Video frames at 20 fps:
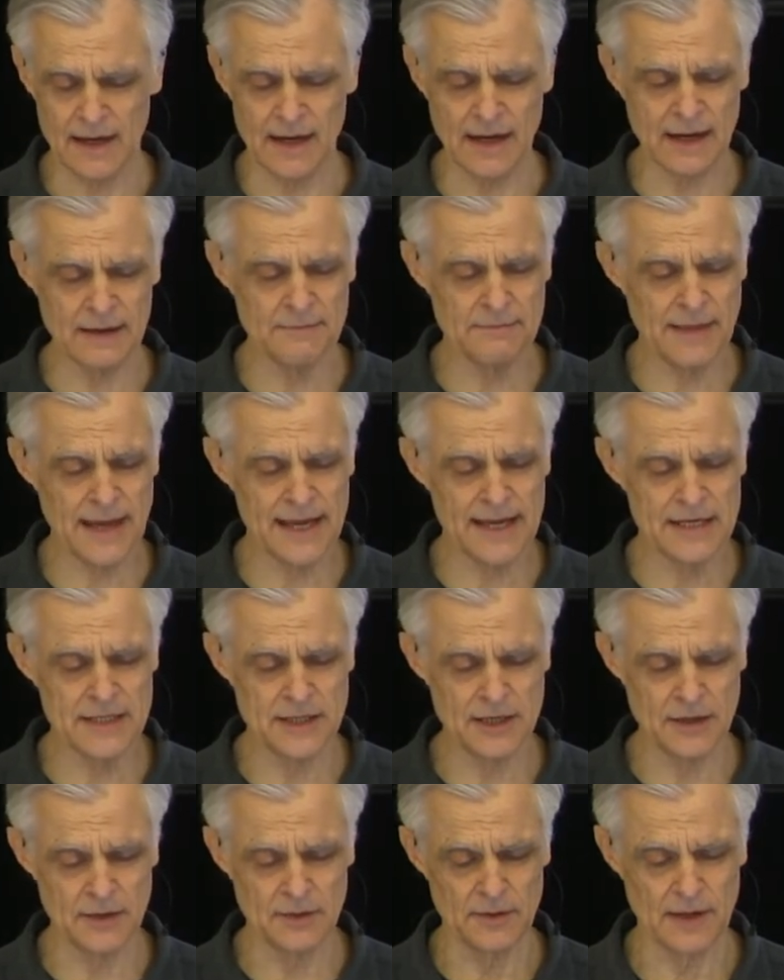I made
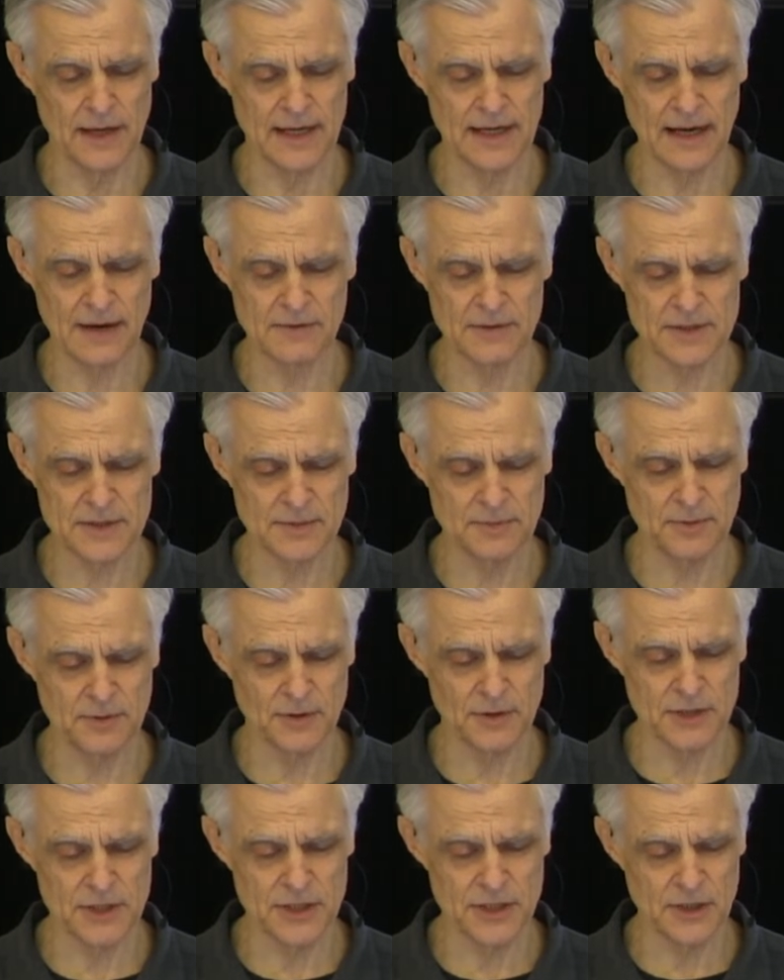you, and I will
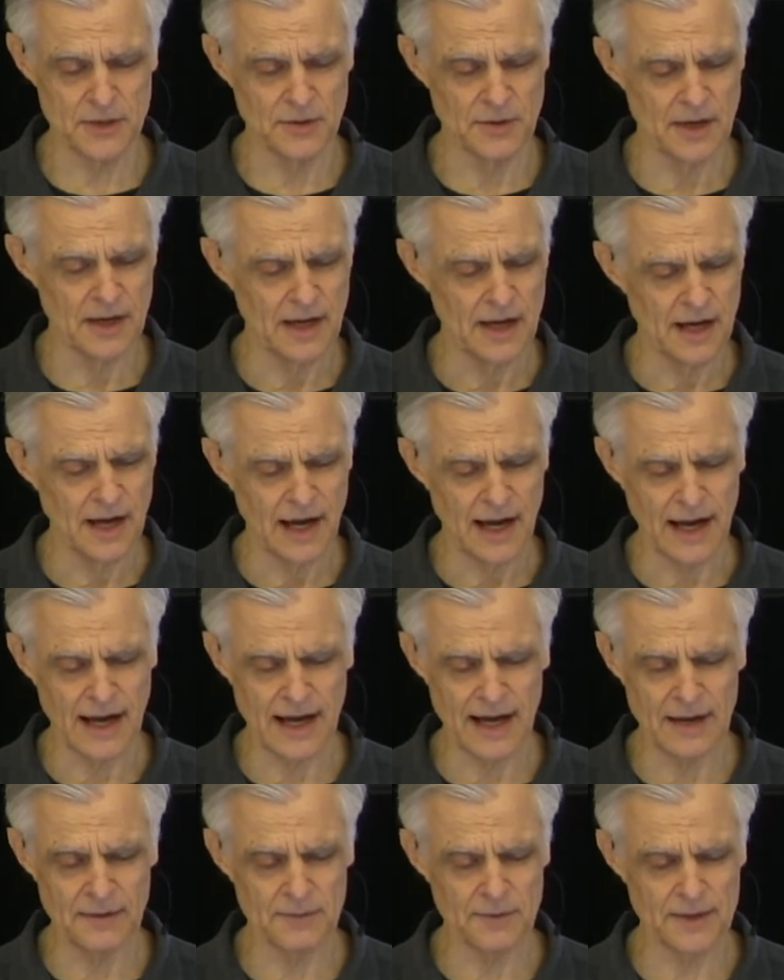support you.
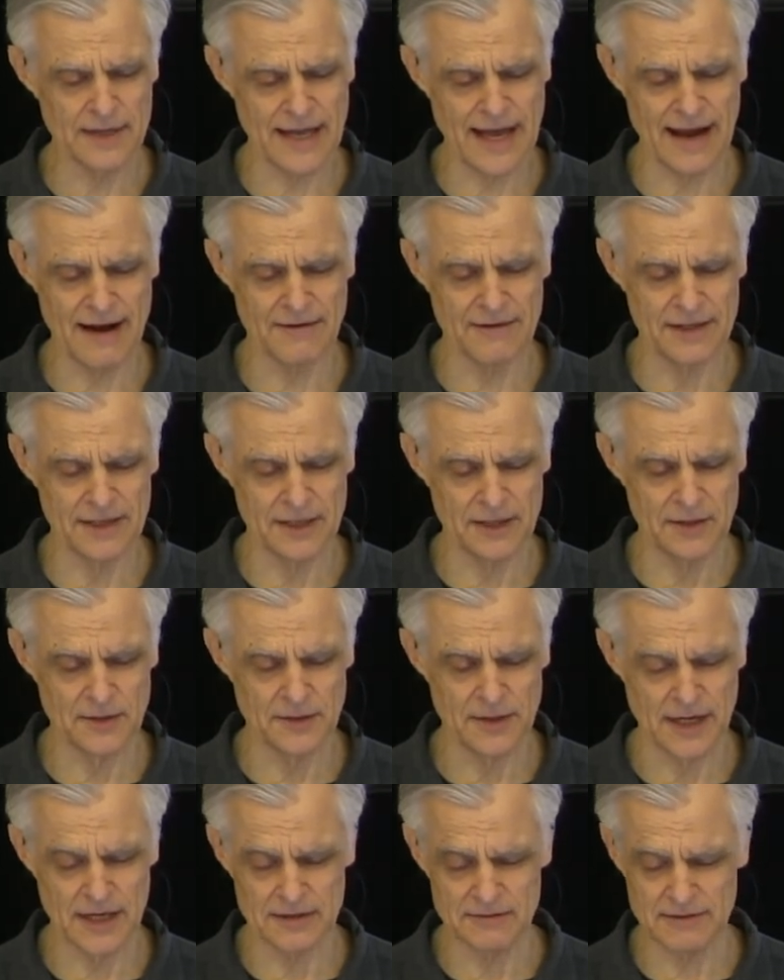I will carry you
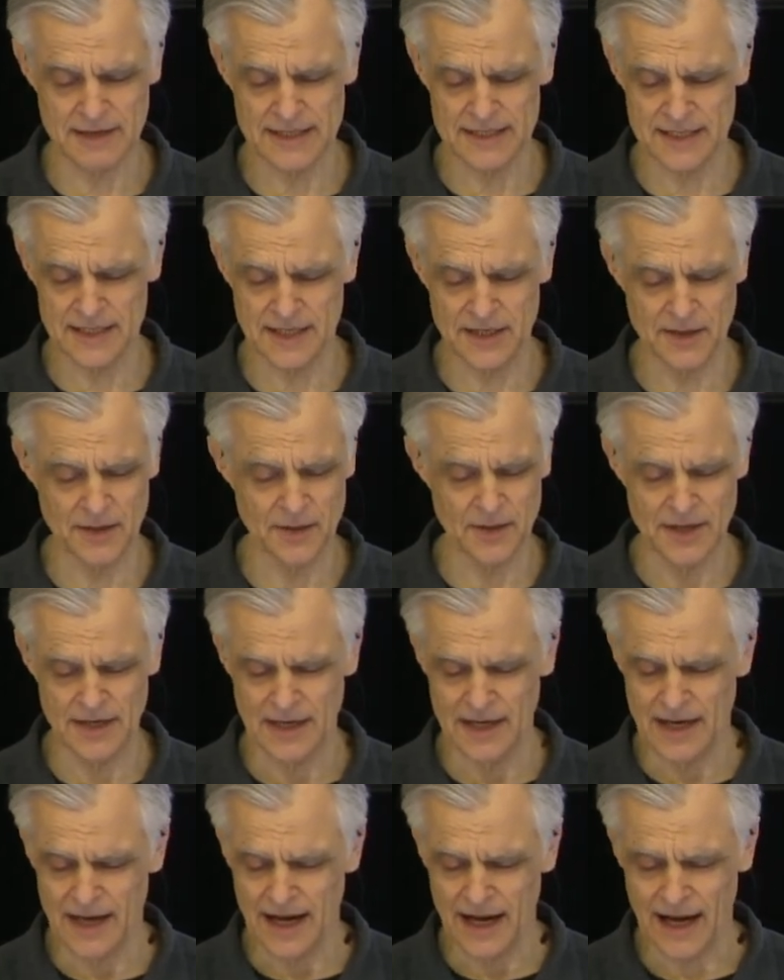and rescue.
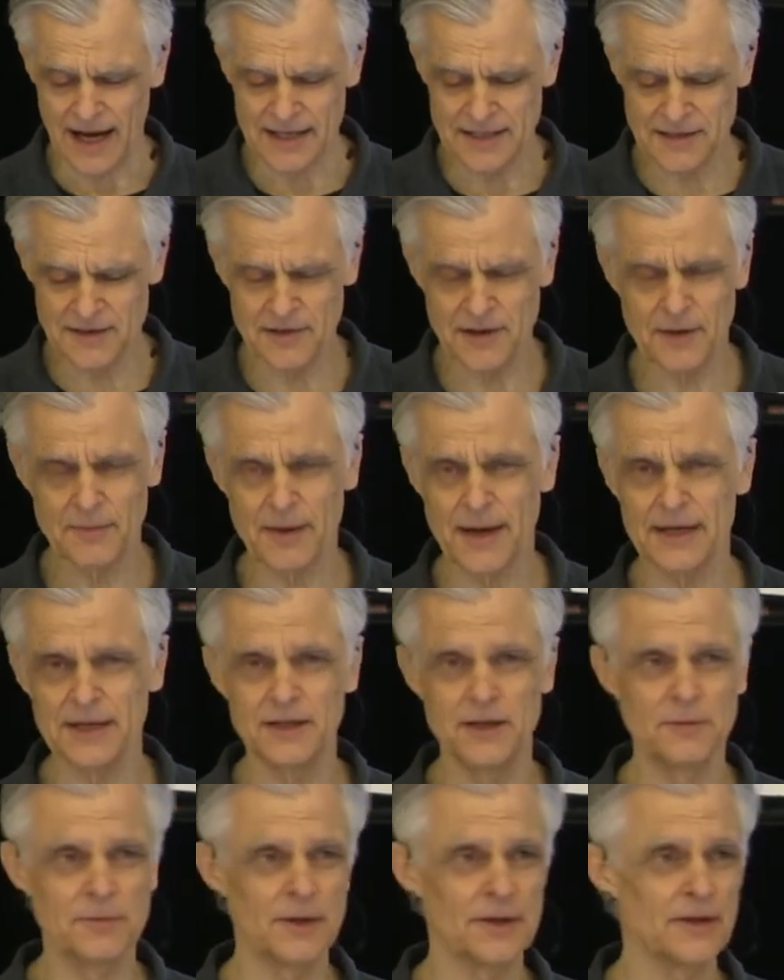I don't know about
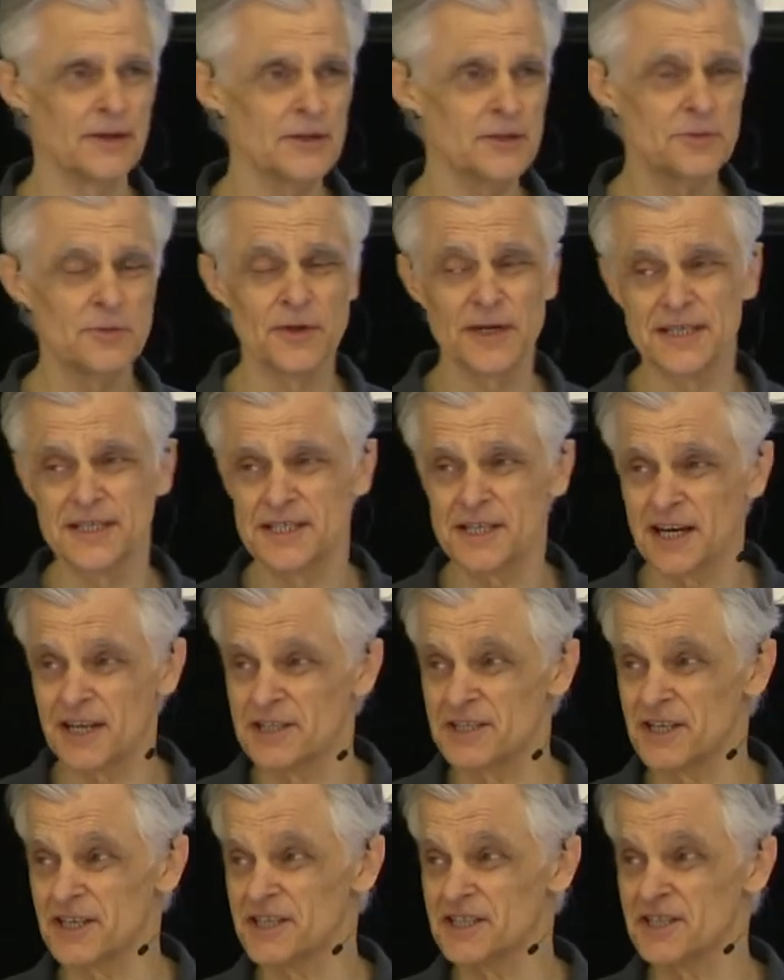you, but those words are
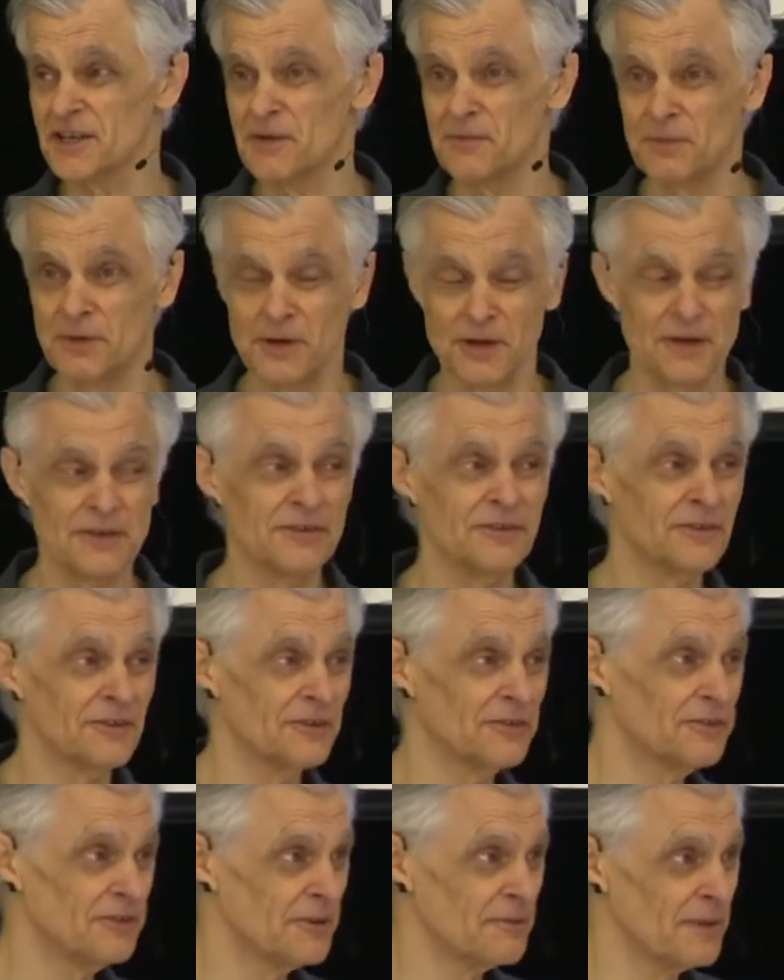just so
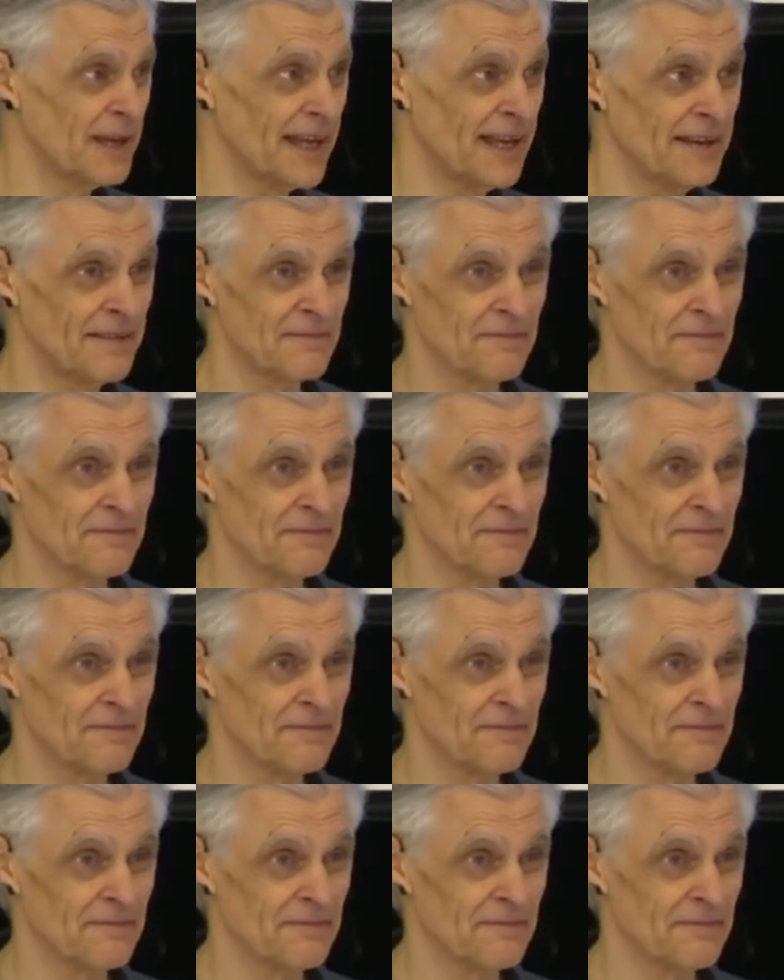beautiful for me.